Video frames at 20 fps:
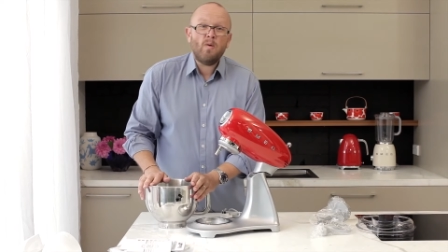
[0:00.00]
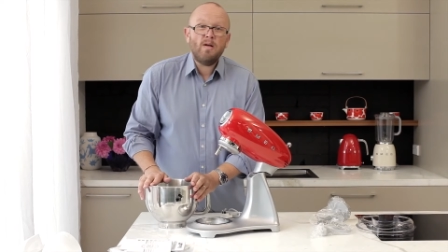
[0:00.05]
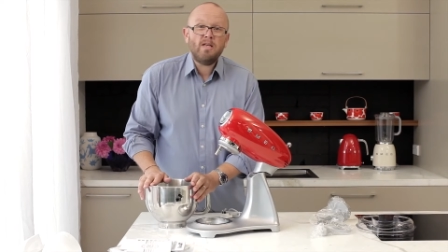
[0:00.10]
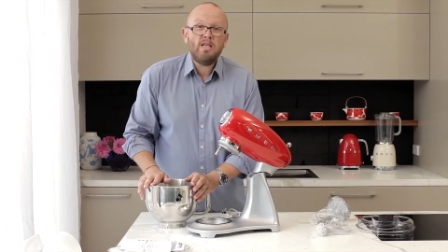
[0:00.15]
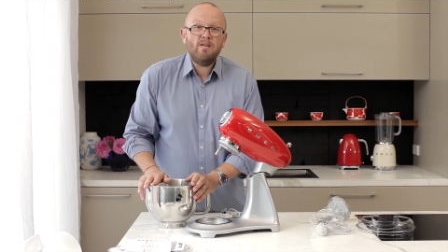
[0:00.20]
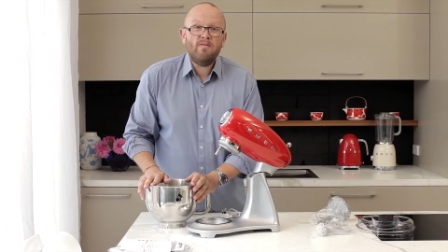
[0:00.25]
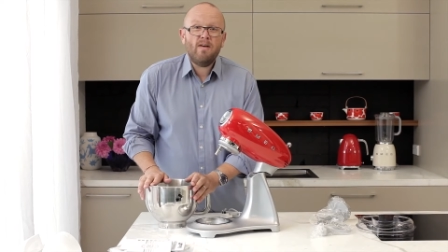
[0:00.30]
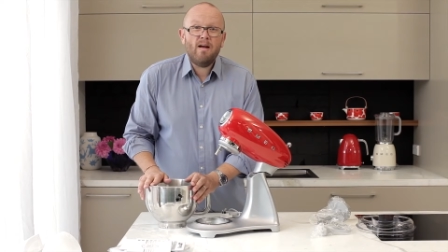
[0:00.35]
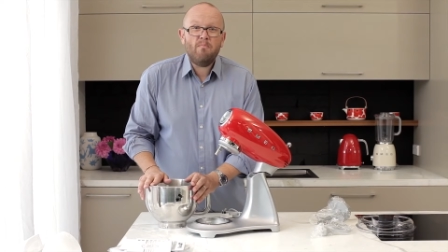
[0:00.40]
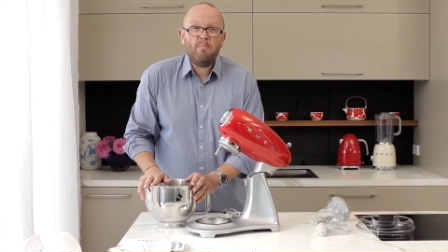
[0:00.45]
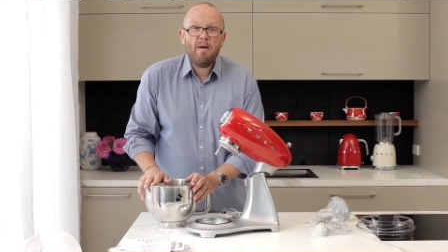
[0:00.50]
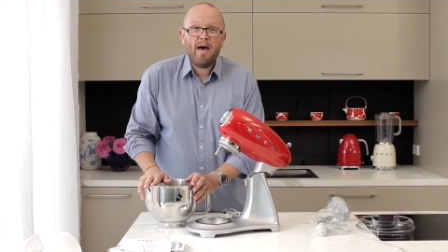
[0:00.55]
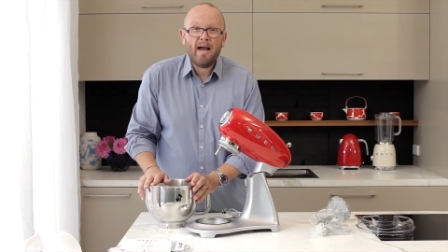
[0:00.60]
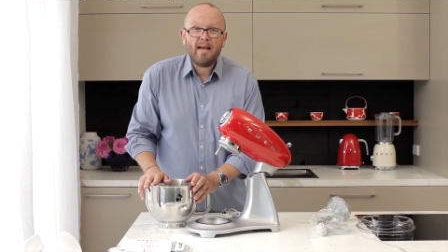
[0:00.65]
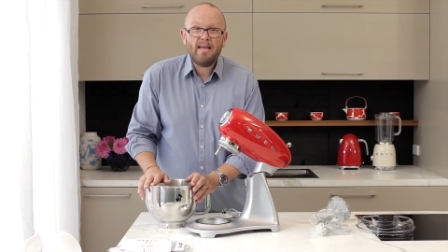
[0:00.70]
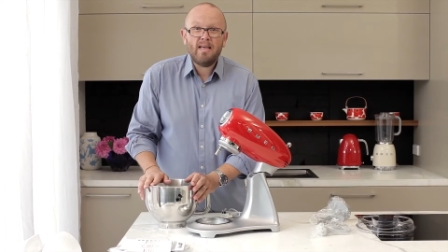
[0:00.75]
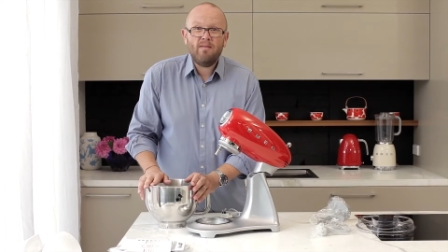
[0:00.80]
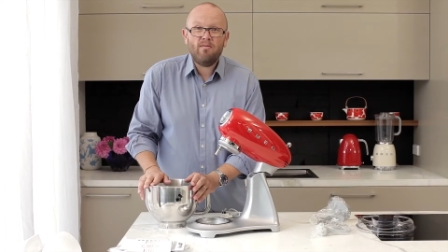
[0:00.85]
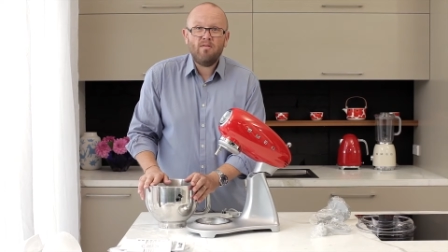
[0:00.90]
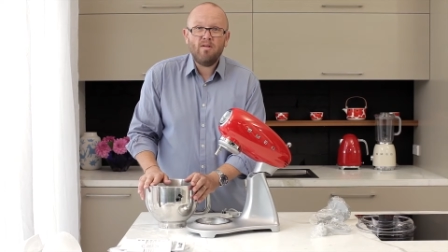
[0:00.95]
once you've
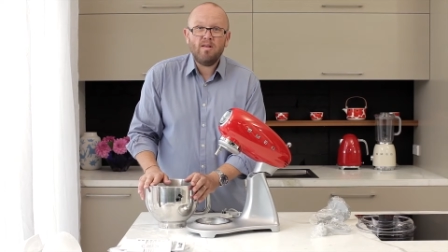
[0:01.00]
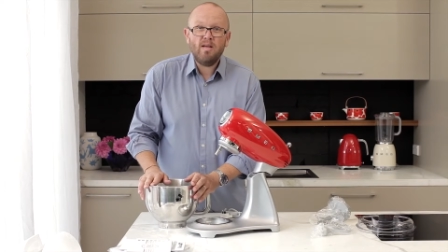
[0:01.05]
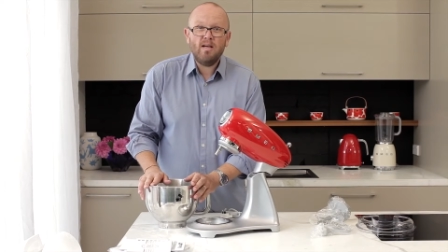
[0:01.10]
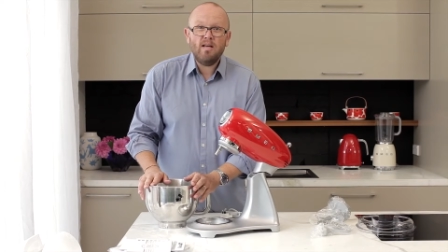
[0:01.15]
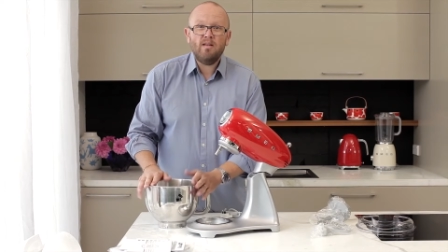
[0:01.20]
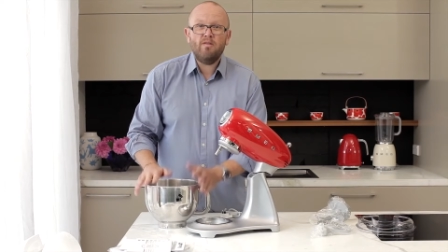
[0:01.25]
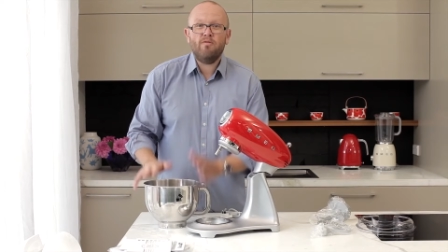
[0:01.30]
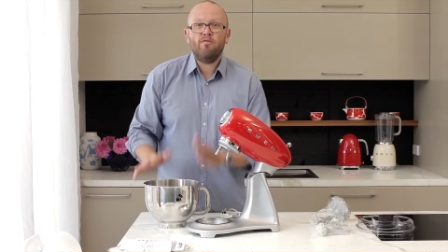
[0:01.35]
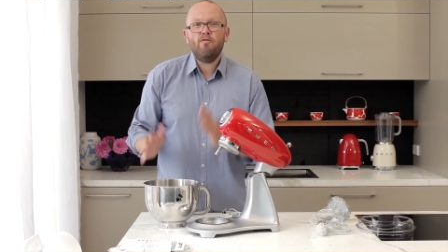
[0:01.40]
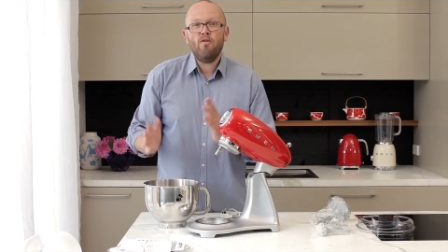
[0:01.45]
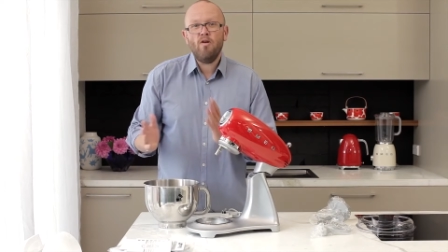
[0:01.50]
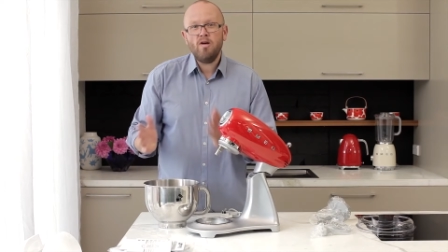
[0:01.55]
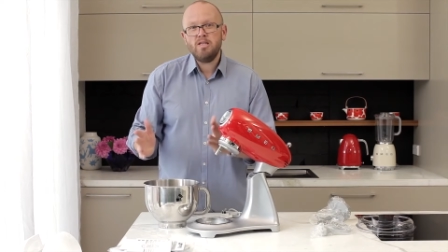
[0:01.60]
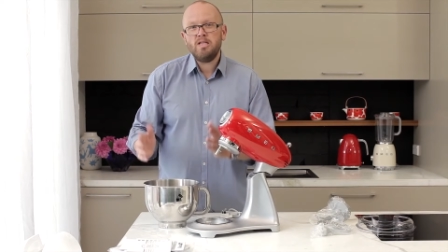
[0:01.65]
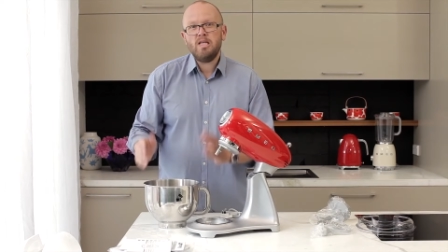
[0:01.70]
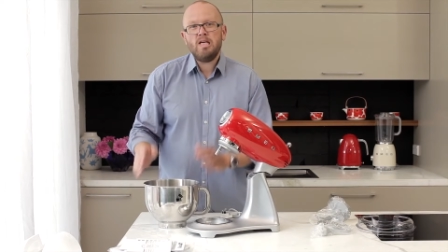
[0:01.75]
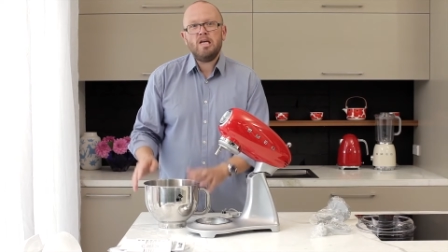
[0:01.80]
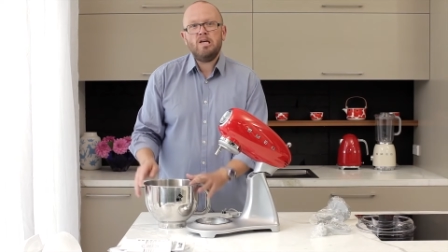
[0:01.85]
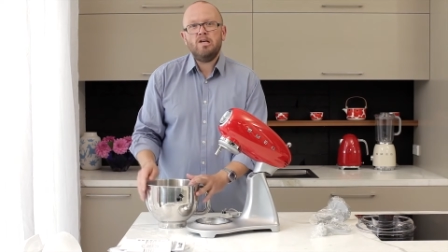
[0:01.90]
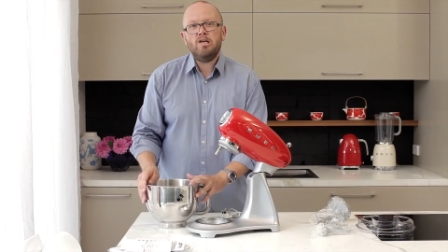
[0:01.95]
unpacked everything, the
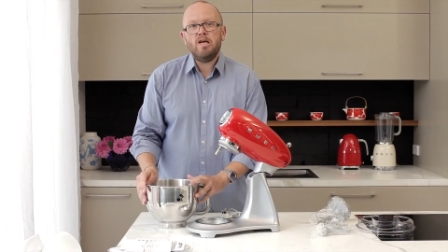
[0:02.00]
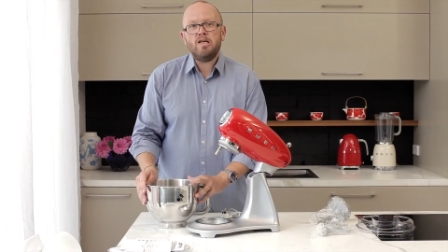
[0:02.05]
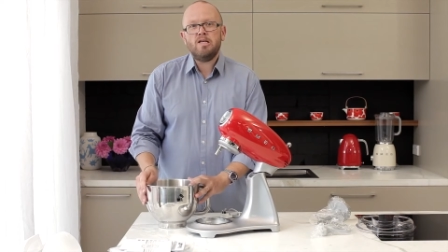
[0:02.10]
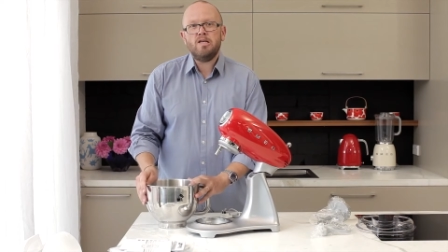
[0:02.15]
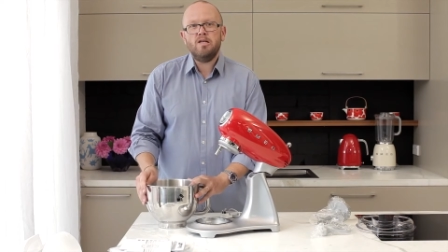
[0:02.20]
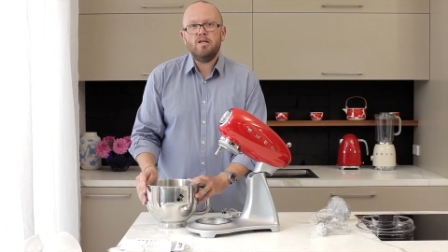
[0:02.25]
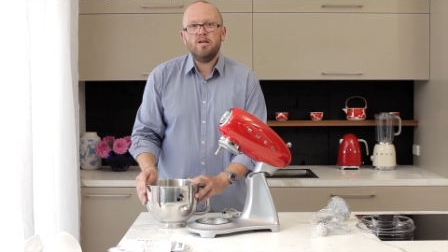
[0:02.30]
first thing you need to